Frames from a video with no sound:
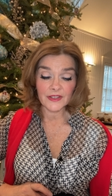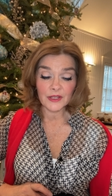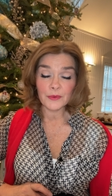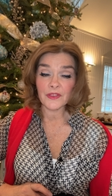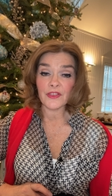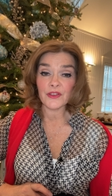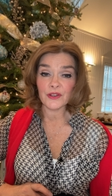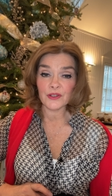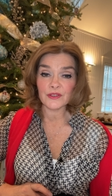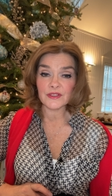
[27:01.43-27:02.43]
anyone
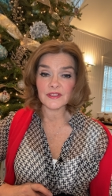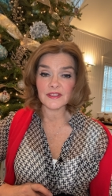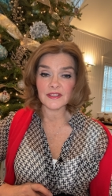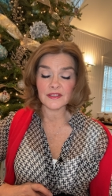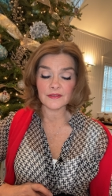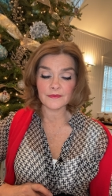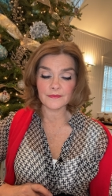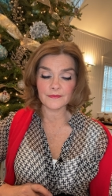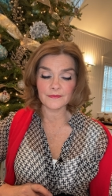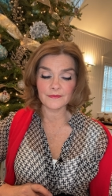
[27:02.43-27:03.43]
thirsts,
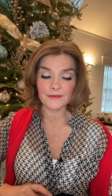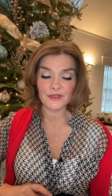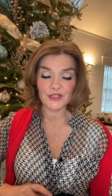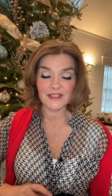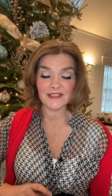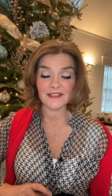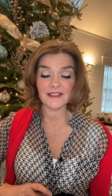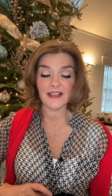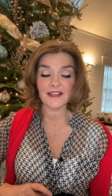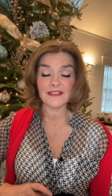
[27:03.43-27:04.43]
Jesus
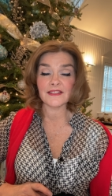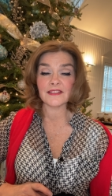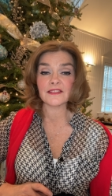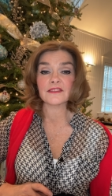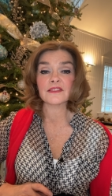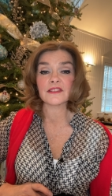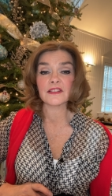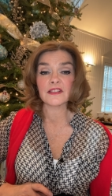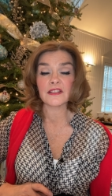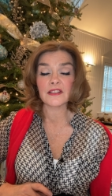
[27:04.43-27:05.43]
says,
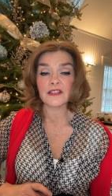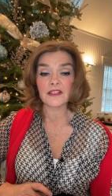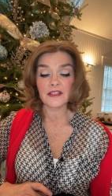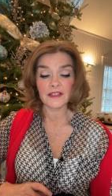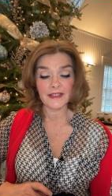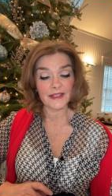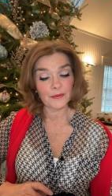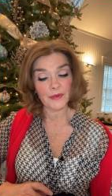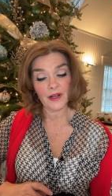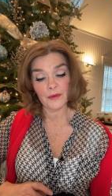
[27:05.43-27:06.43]
Let him
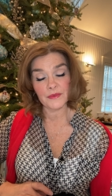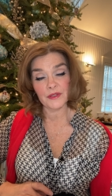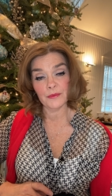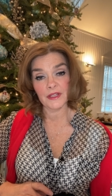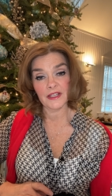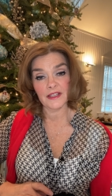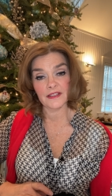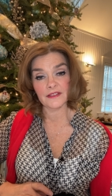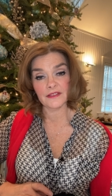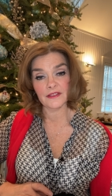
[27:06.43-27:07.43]
come to me
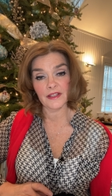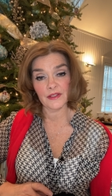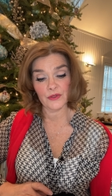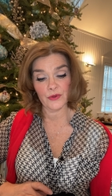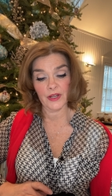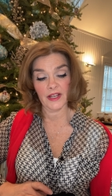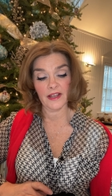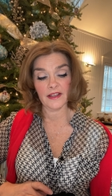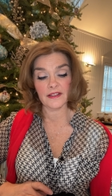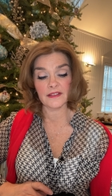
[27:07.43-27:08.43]
and drink.